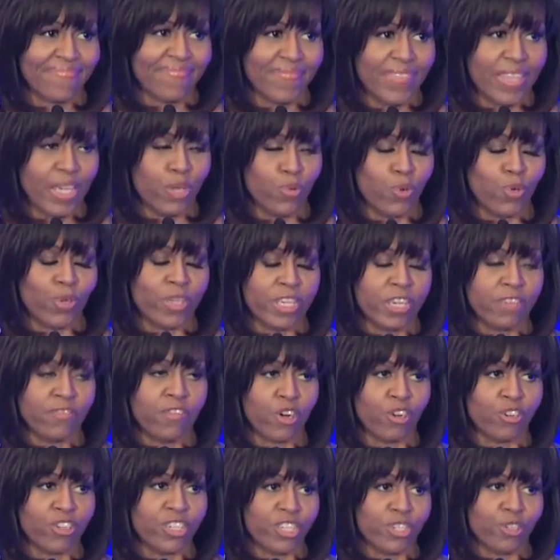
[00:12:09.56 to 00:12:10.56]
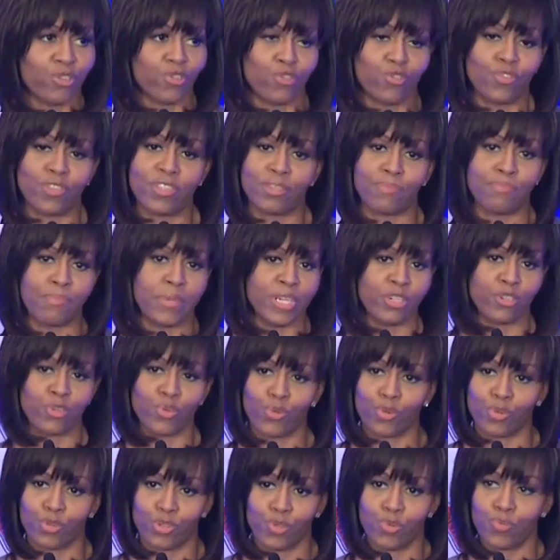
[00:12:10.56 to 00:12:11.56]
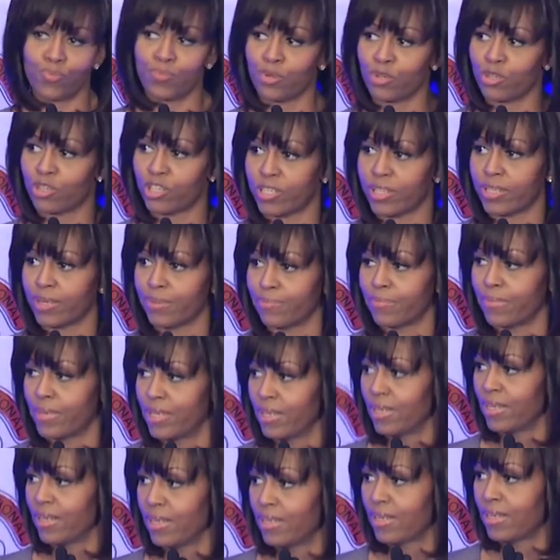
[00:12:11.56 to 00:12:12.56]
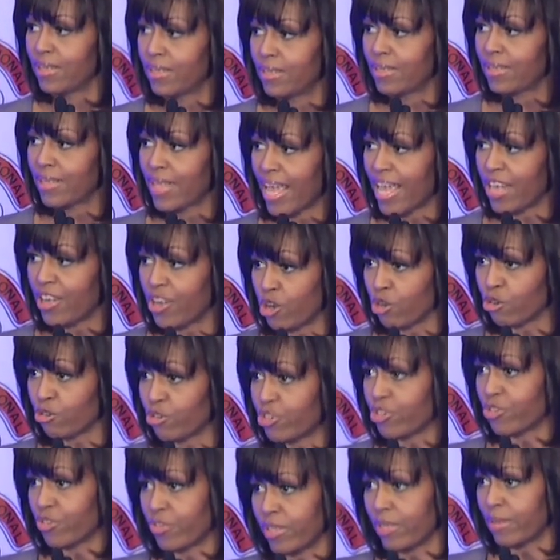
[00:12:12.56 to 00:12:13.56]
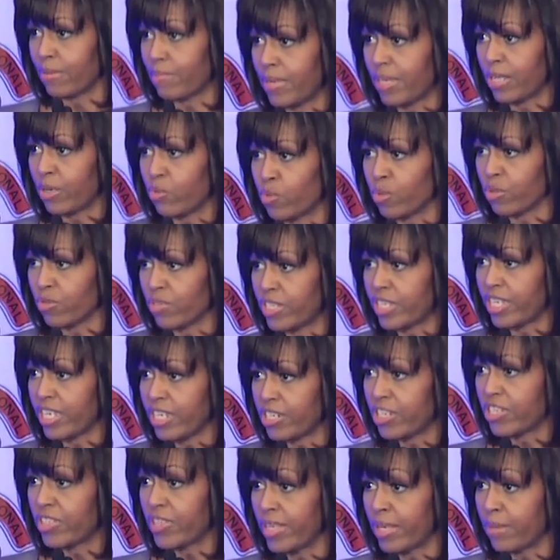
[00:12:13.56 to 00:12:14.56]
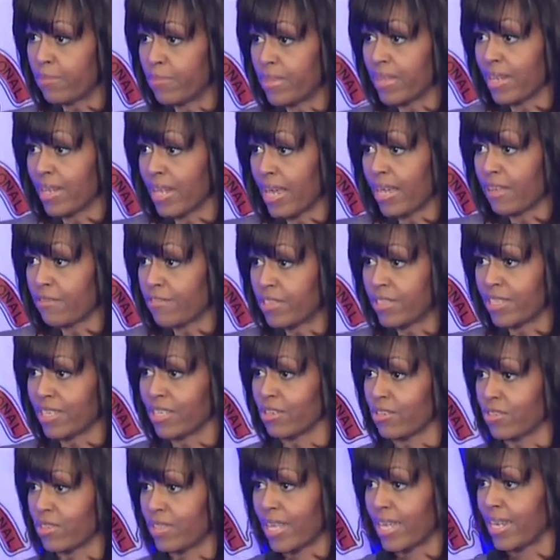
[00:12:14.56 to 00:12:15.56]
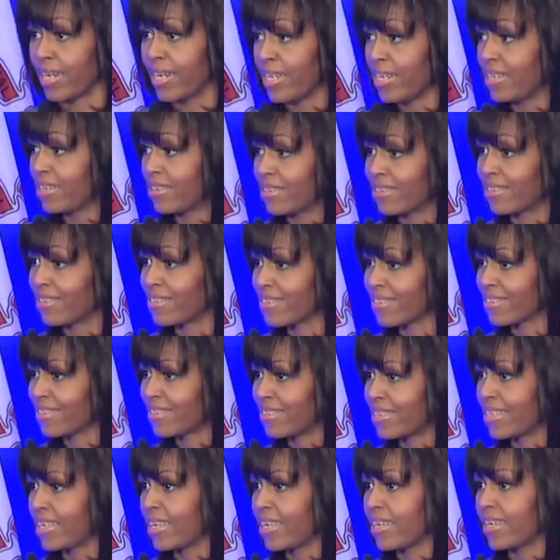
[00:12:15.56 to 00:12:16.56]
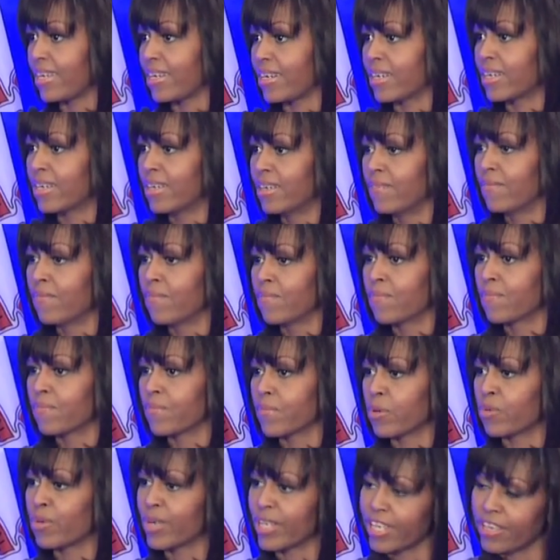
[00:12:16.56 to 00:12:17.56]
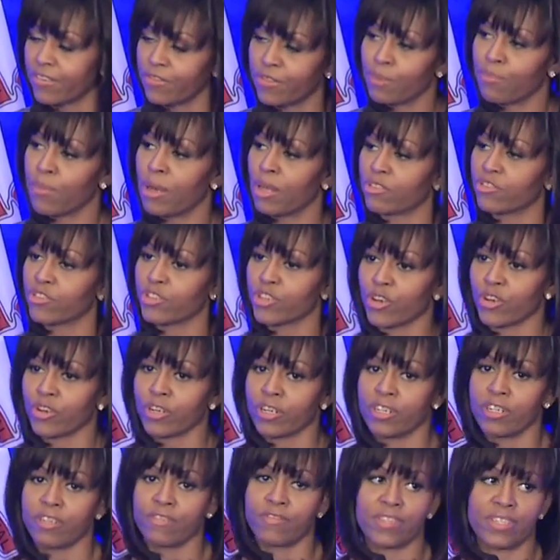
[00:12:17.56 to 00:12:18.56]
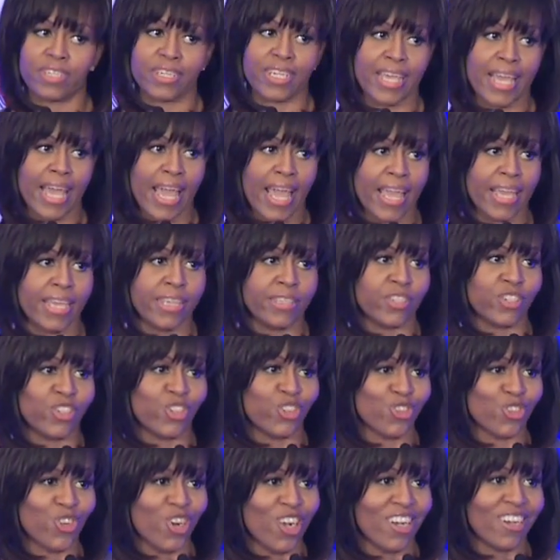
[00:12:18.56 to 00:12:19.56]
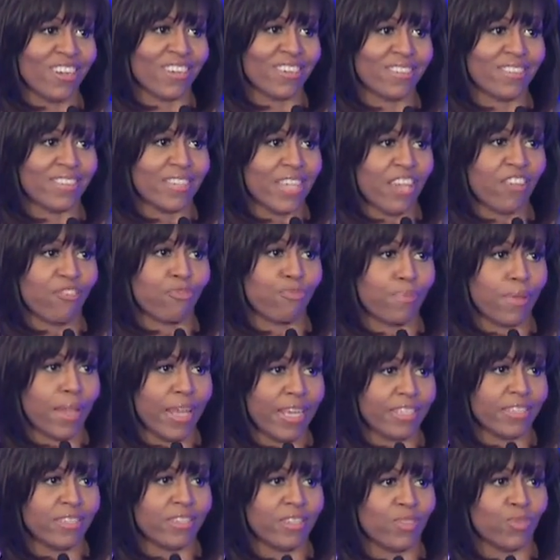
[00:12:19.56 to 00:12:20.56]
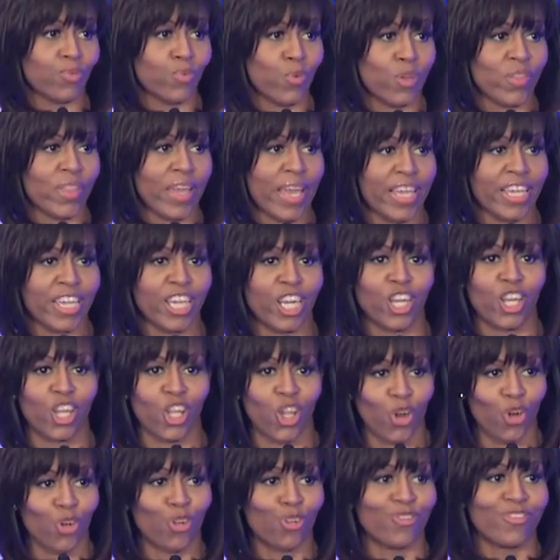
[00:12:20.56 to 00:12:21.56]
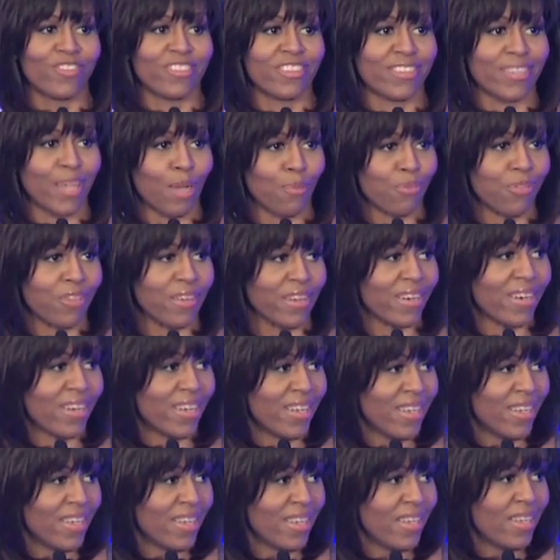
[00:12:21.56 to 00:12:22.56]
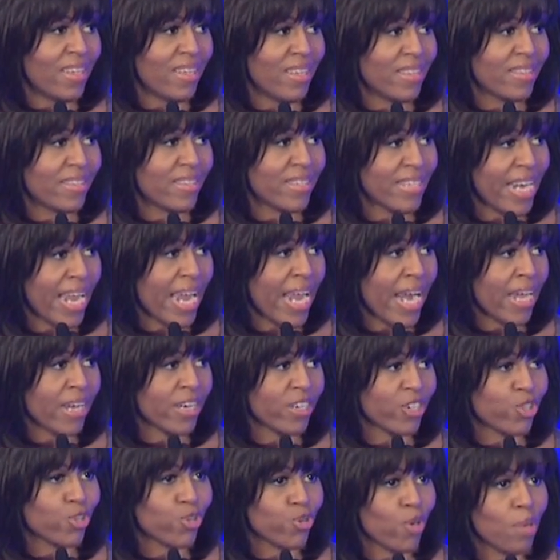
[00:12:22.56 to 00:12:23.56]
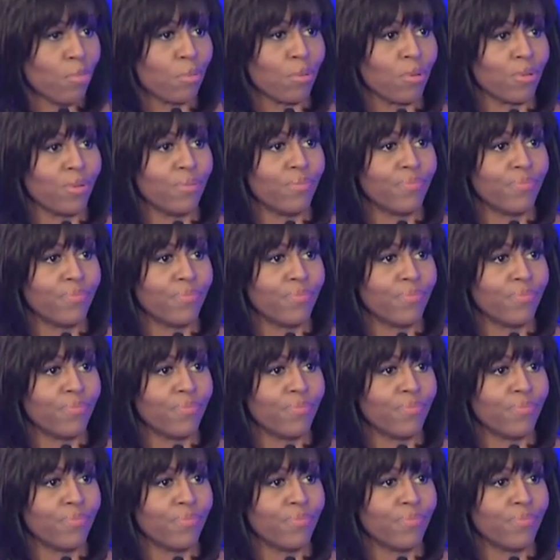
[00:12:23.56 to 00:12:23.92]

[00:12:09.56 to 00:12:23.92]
It will give our children mentors who push them and nurture them. It will teach them the life skills they need to succeed. It will give them alternatives to gangs and drugs, safe places where they can learn something, stay out of trouble.